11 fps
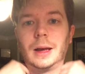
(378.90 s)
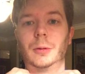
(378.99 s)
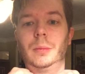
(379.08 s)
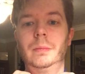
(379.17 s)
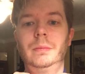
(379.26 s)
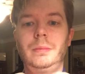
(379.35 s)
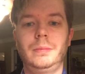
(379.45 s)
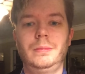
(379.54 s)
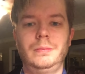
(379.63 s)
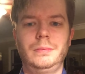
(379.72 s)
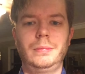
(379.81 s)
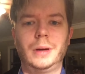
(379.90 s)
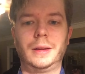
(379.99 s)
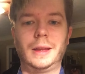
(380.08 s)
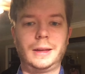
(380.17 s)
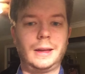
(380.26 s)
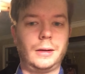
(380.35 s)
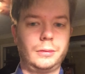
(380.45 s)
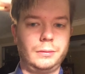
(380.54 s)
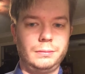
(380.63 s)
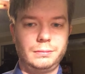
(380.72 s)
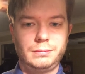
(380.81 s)
I will button that down
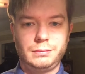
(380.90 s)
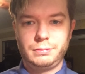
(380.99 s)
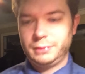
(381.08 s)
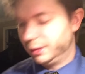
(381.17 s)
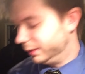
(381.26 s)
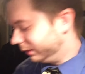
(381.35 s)
in a